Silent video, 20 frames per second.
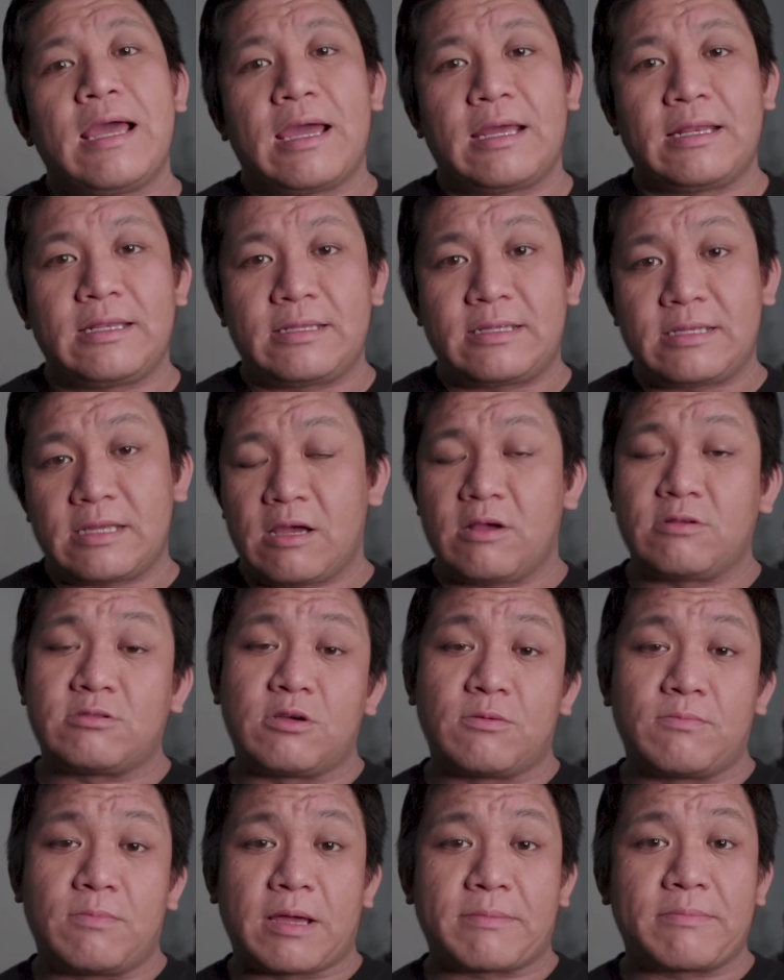And
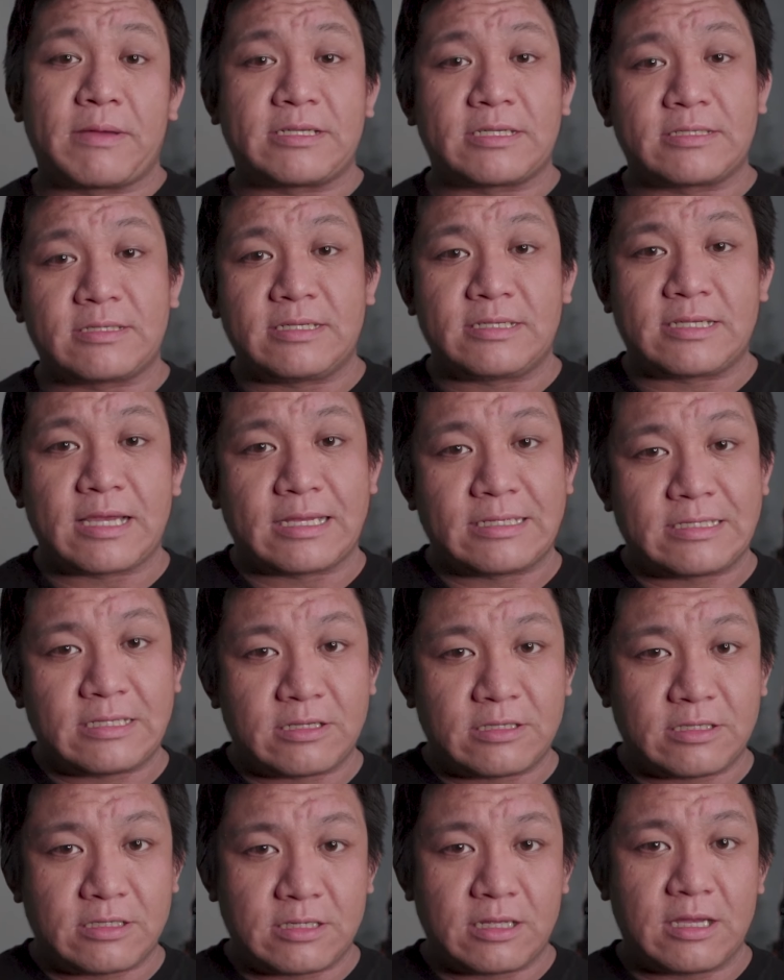also Blackmagic Design
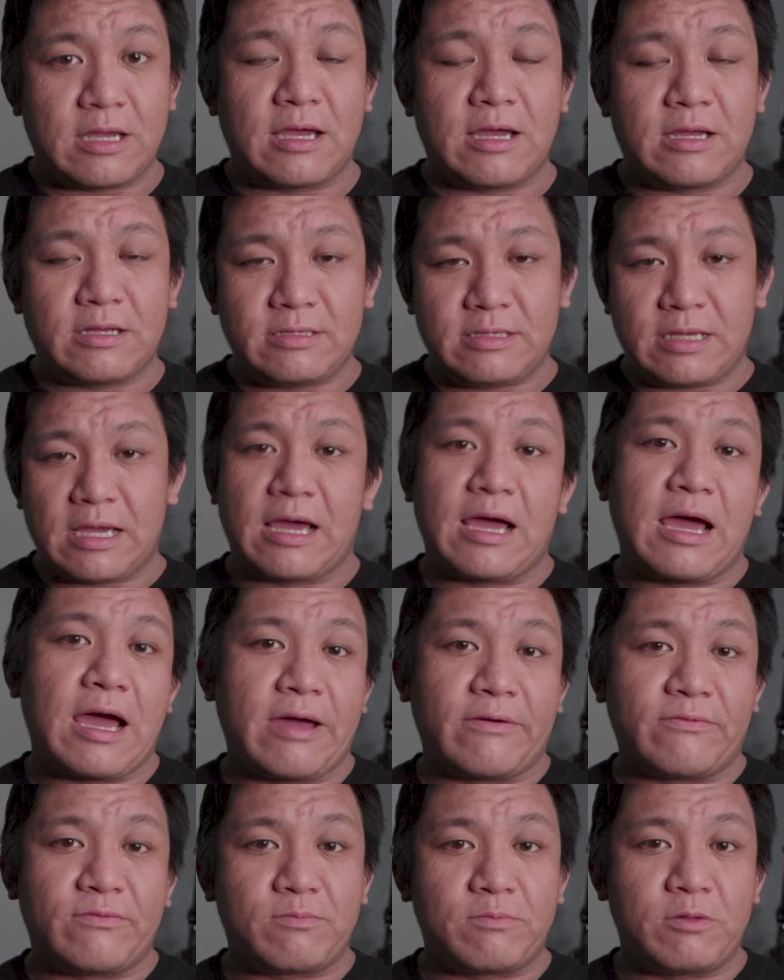just, uh, yeah,
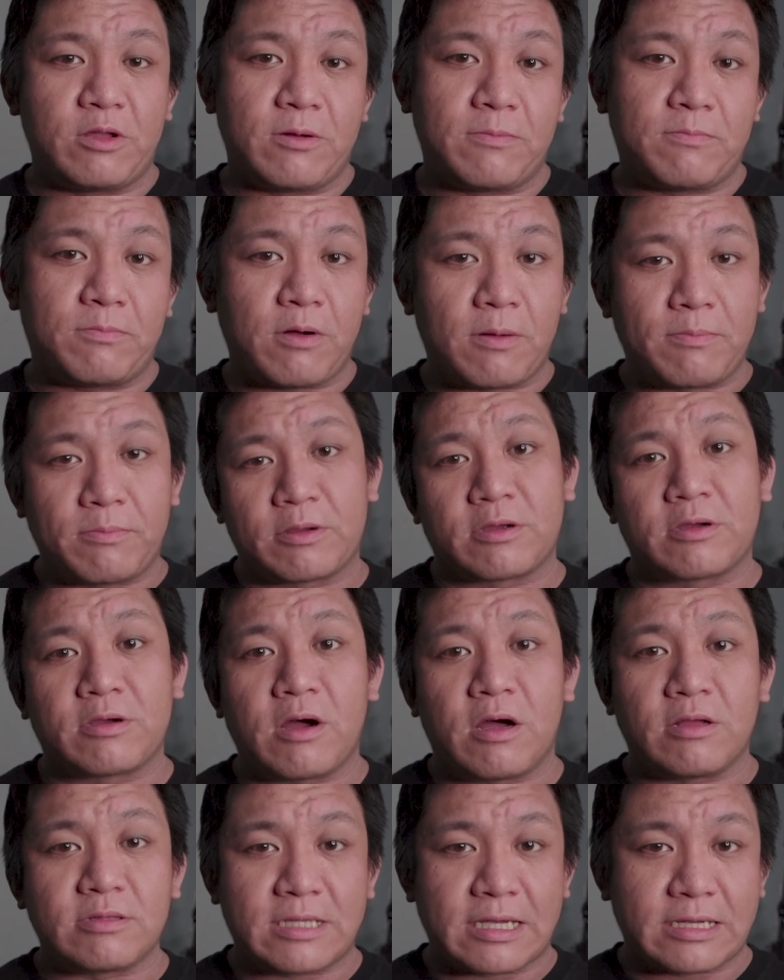I have the proper
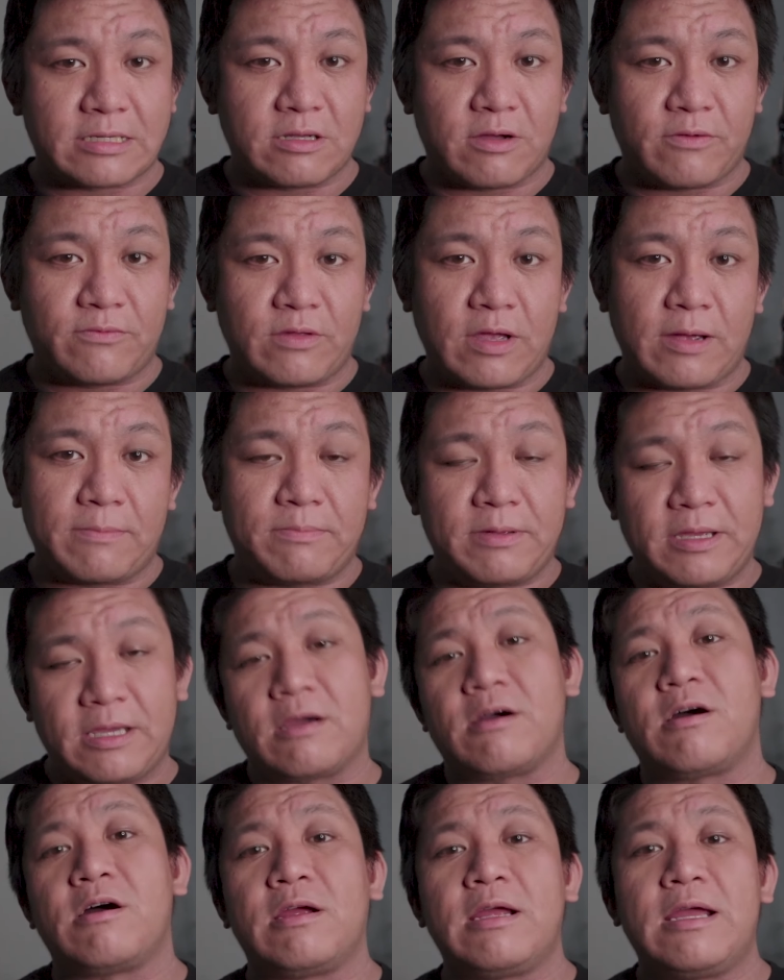contact of their
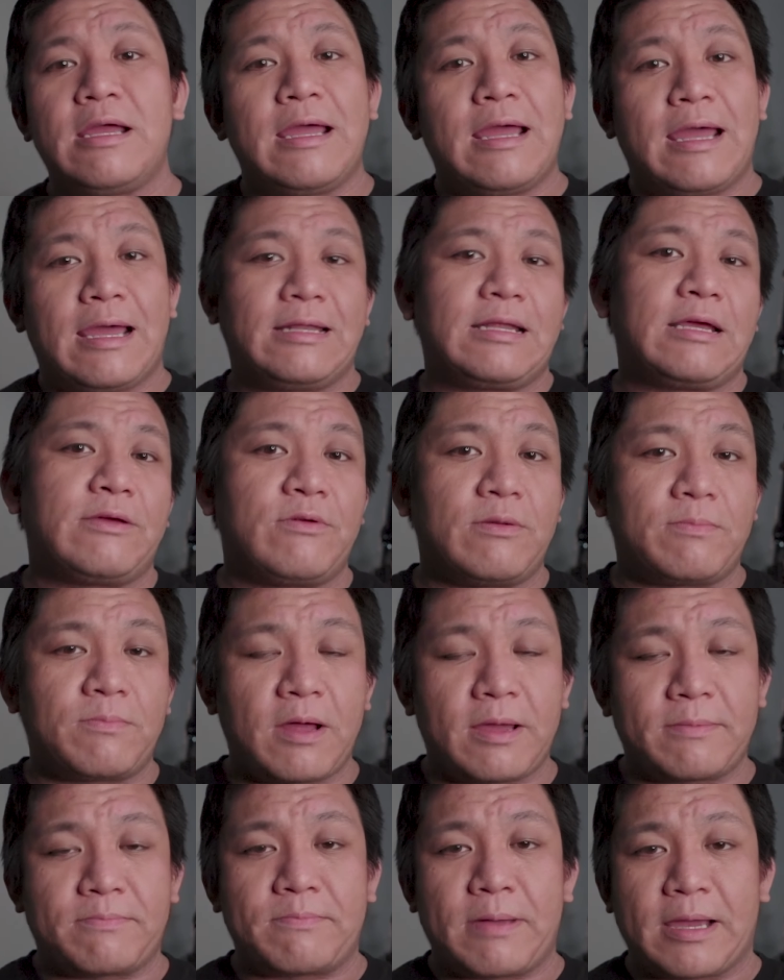PR and they
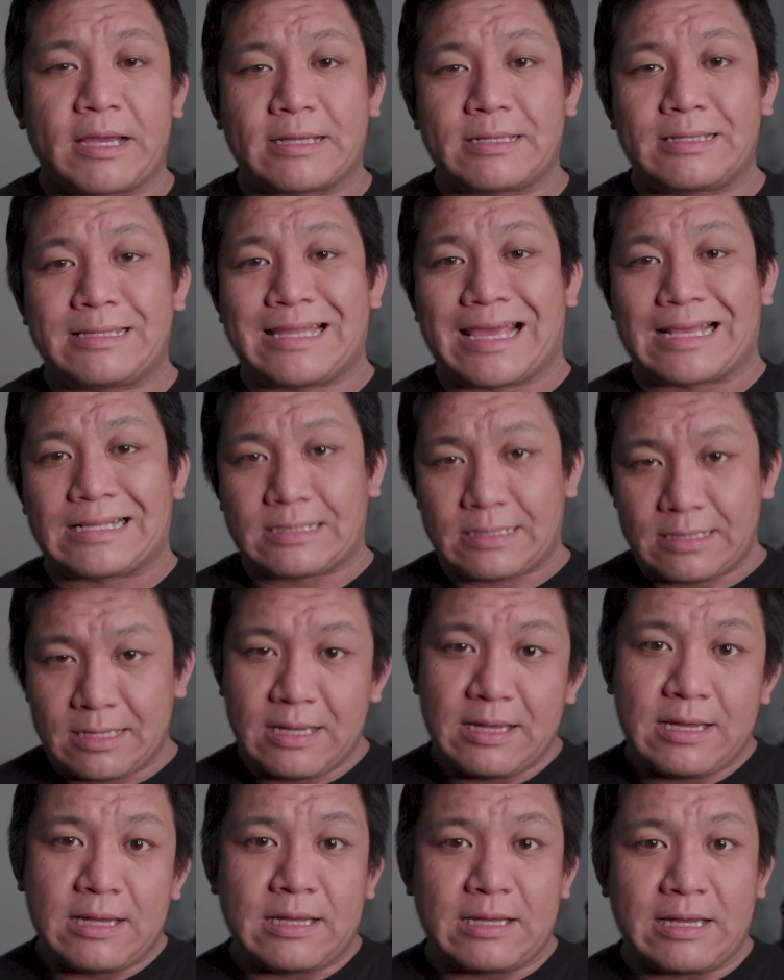replied back that,
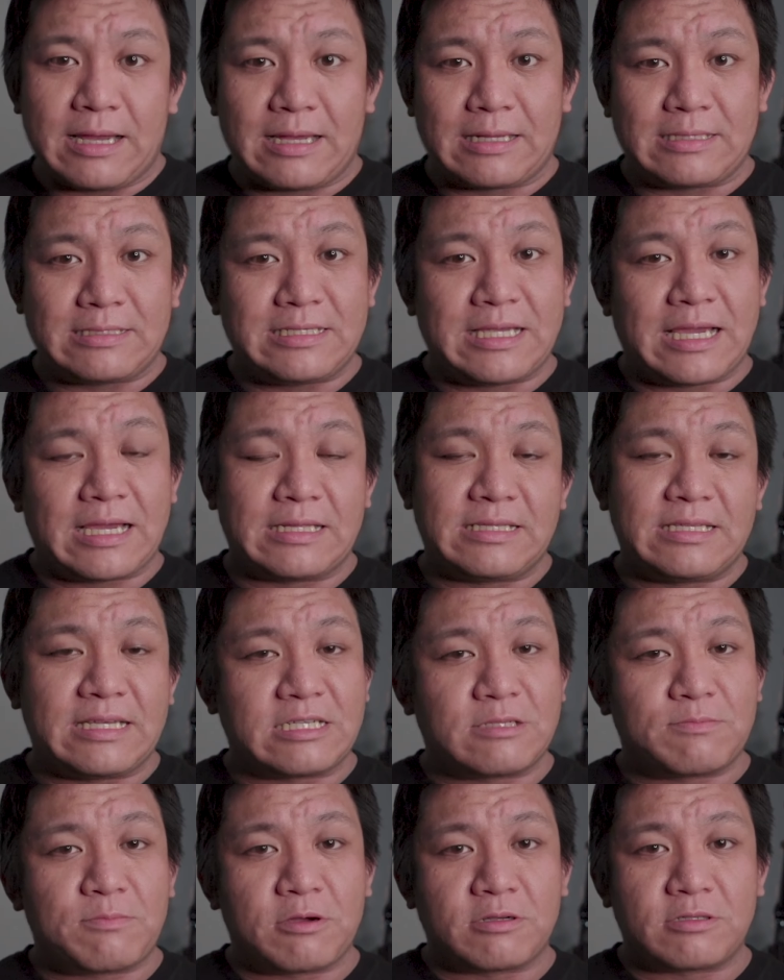uh, yeah,
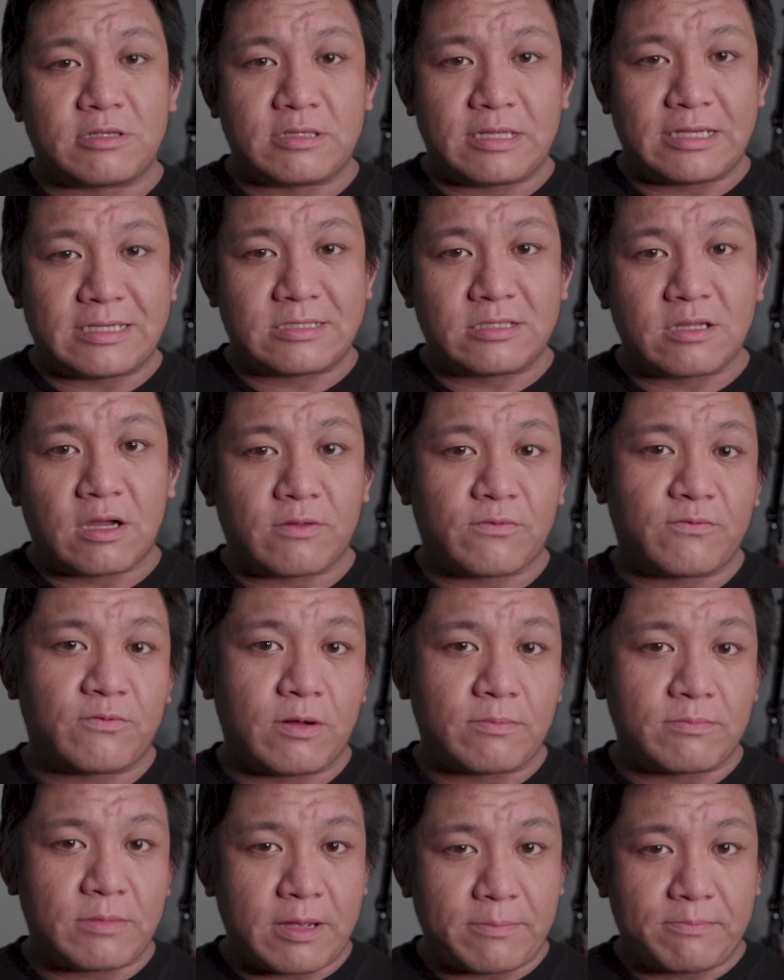this person is not
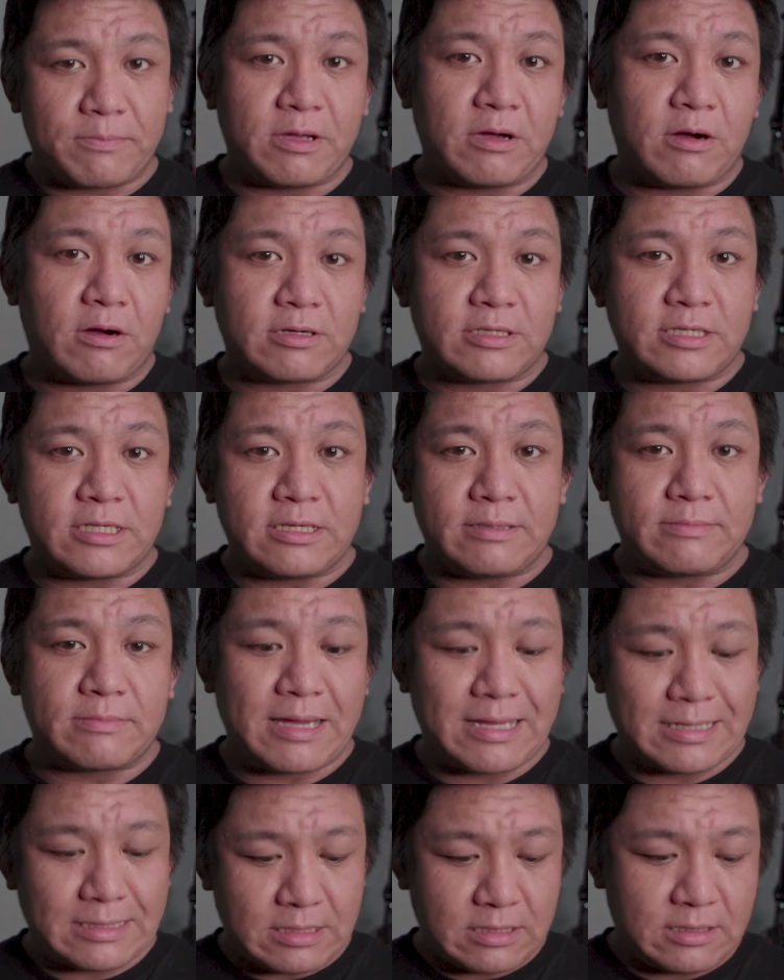from their PR team
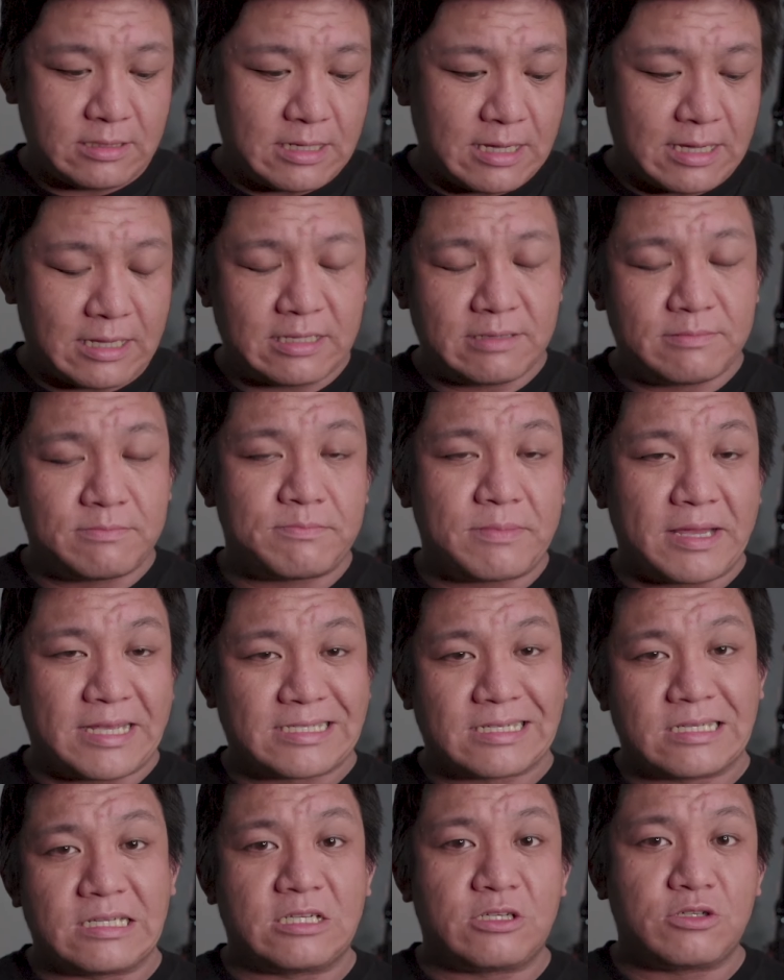and yeah,
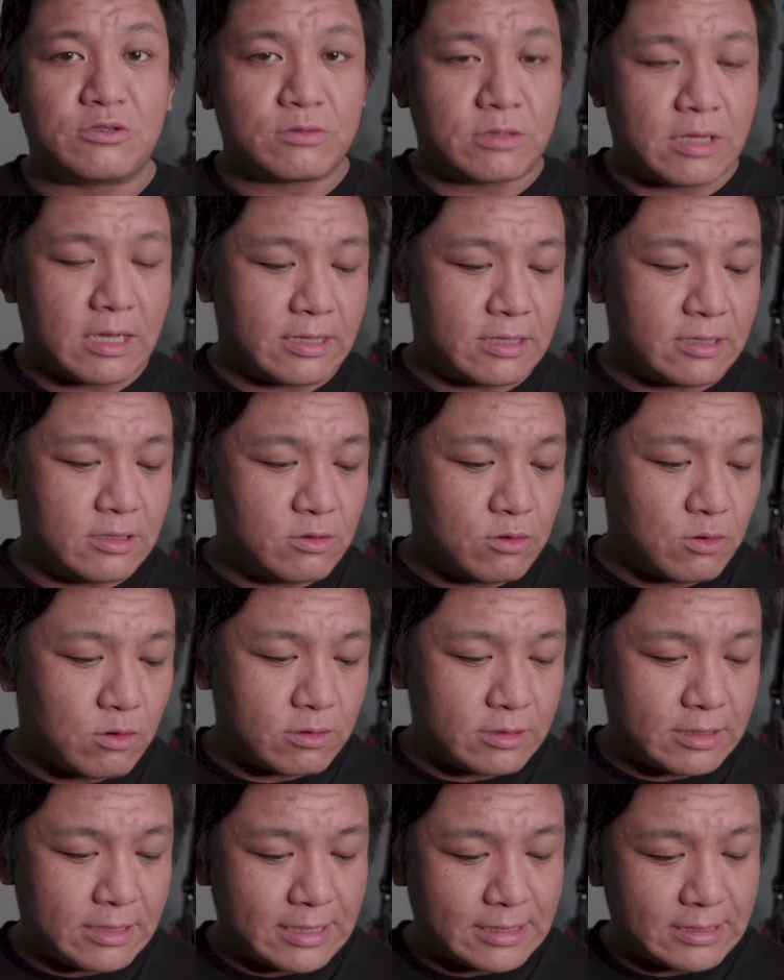basically should
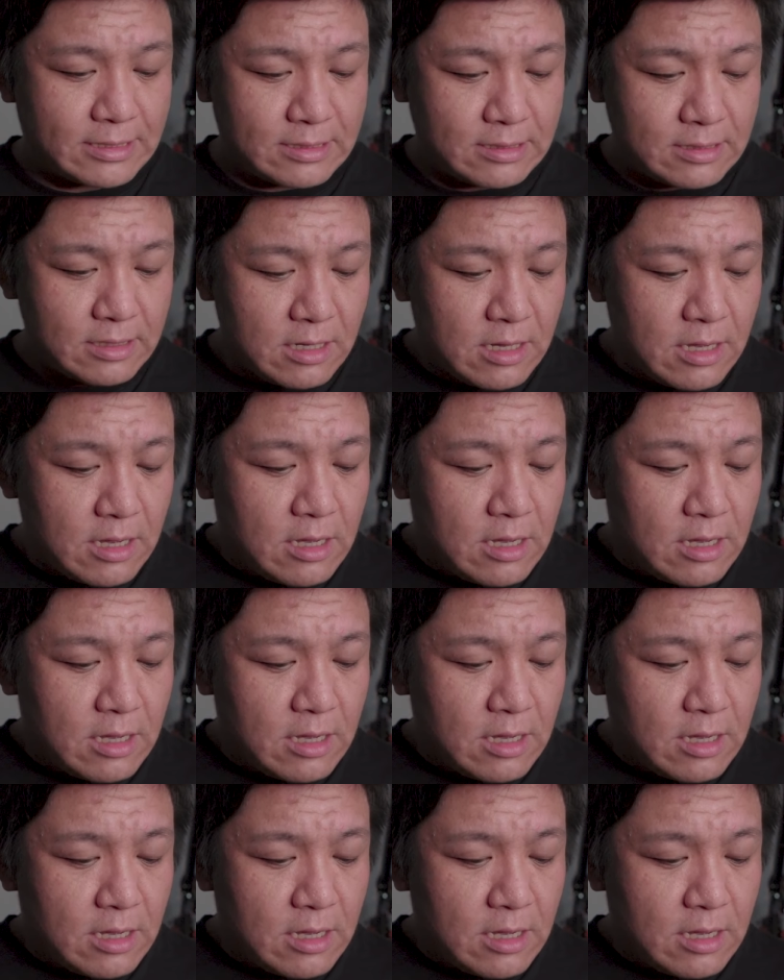ignore this.